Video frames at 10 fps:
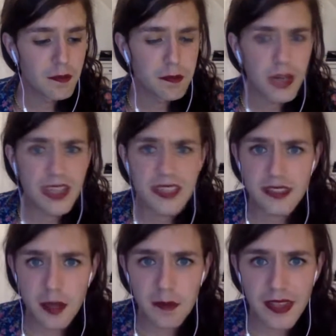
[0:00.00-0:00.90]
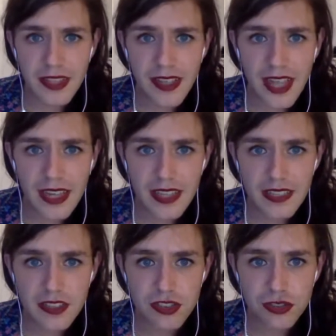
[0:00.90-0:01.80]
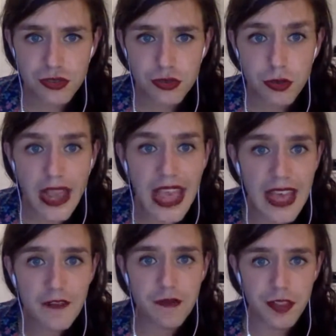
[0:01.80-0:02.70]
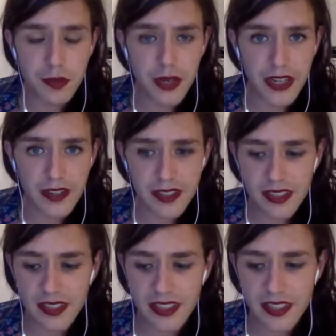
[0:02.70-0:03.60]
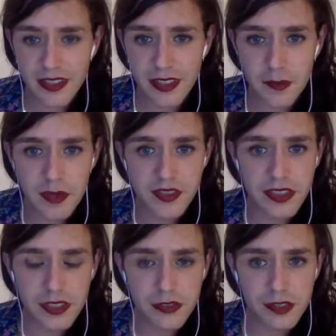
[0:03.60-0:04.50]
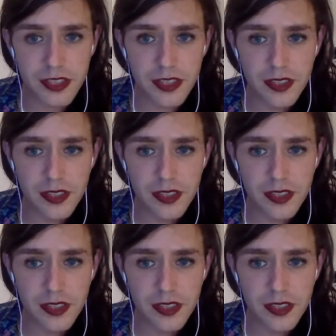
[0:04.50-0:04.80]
But it's something that is true everywhere in a music career.